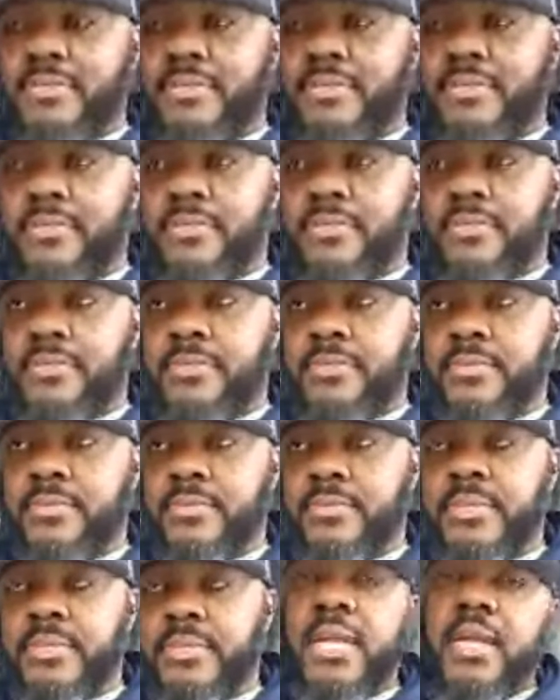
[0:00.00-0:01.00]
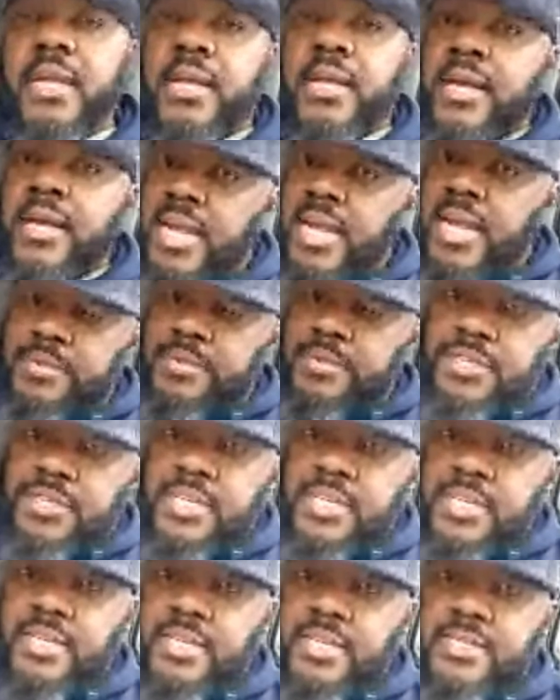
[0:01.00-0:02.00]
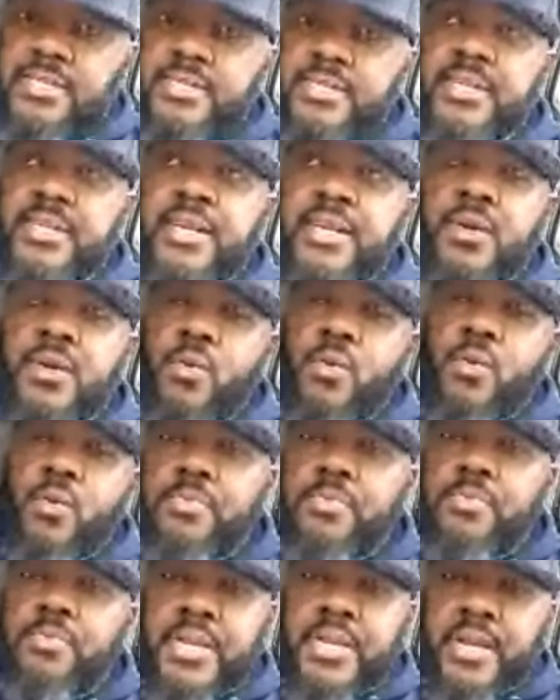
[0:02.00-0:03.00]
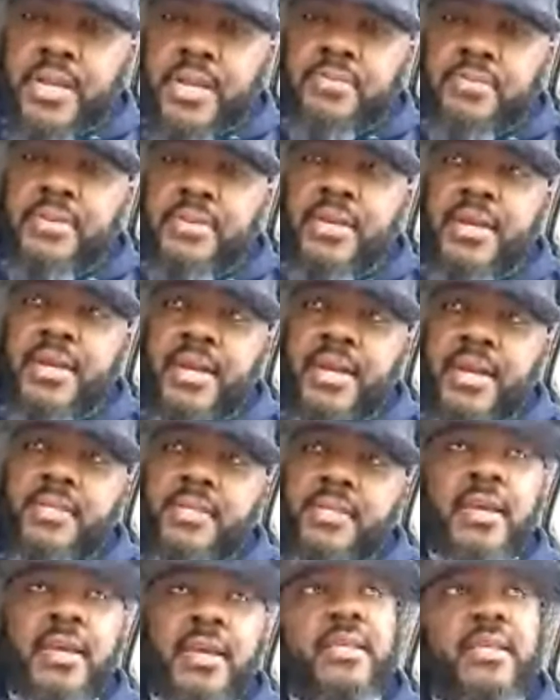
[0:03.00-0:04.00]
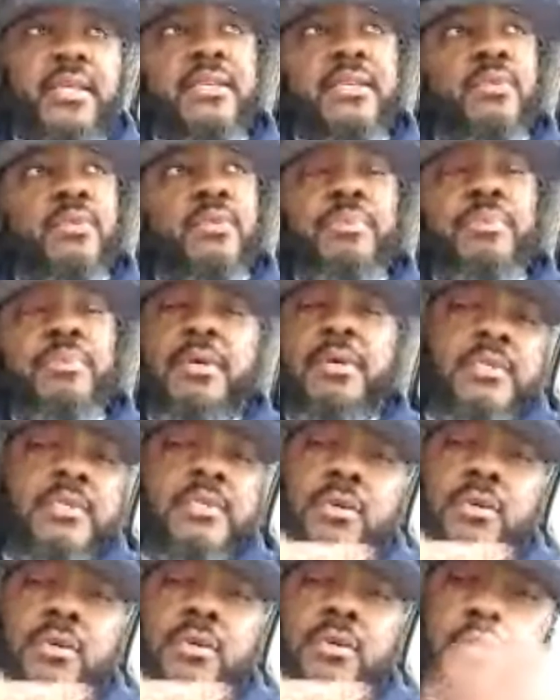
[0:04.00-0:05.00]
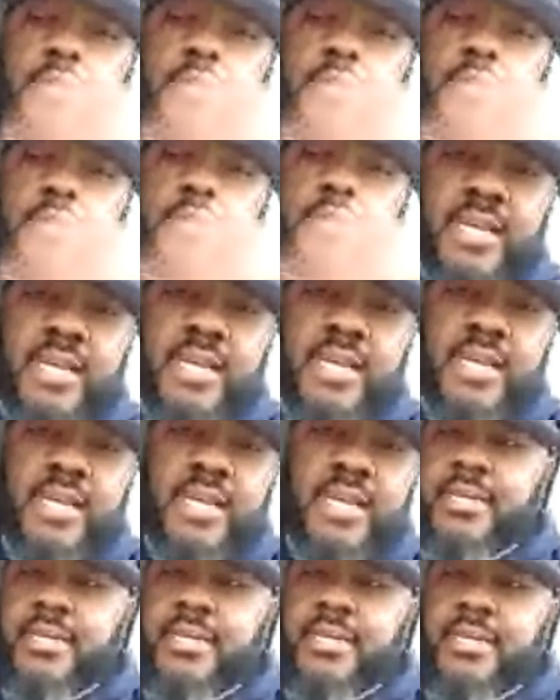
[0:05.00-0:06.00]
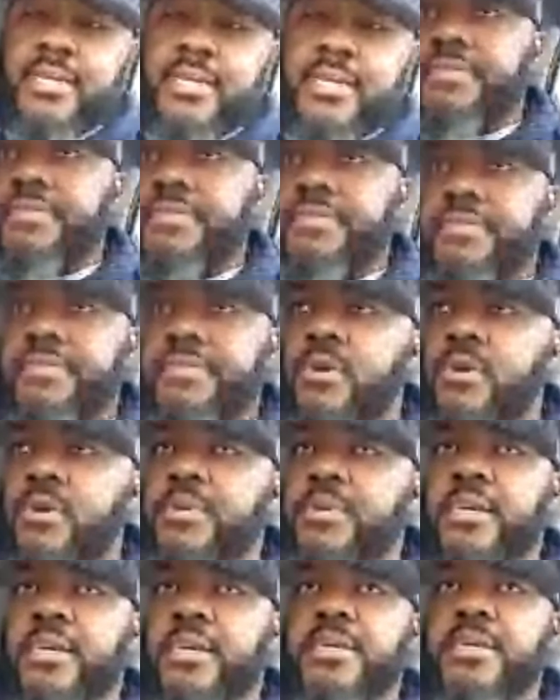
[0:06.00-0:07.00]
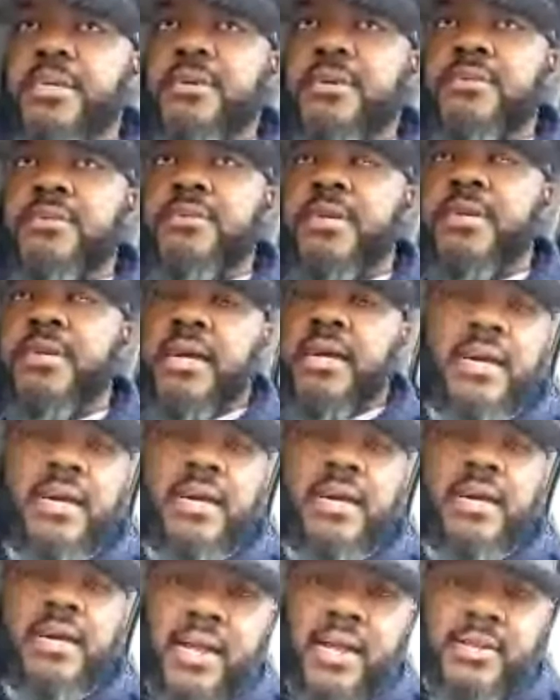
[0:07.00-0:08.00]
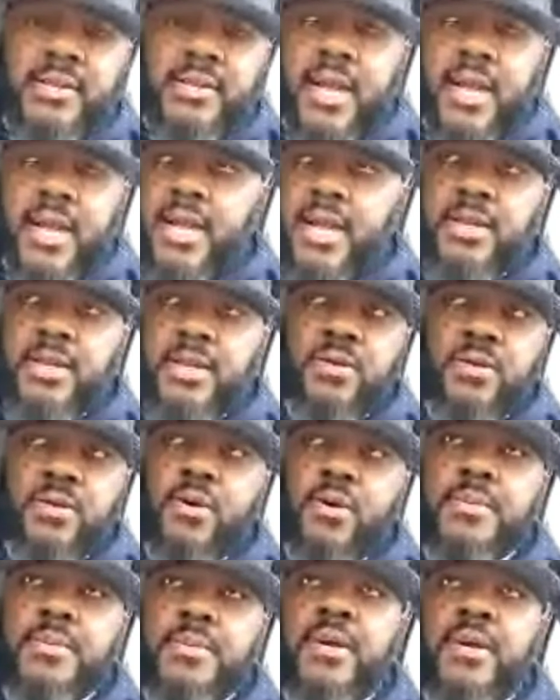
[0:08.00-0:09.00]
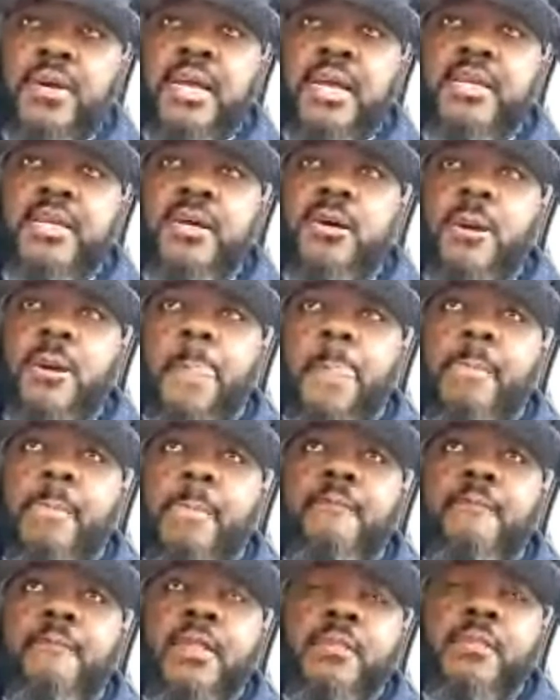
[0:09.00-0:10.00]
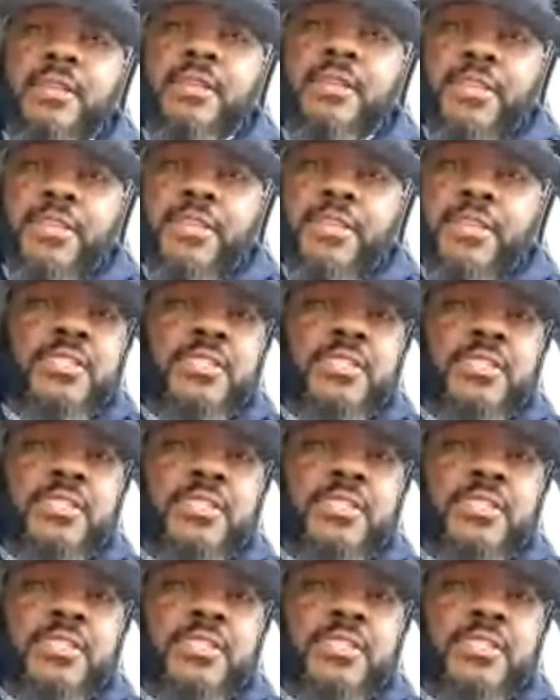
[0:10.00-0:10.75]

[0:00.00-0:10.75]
April the 6th, 1 p.m. At, I think it's 1 p.m. Don't no no forget the time. I think it's 1 p.m. though. I, I, I don't quote me on that though. But Thursday, April 4th, we're gonna have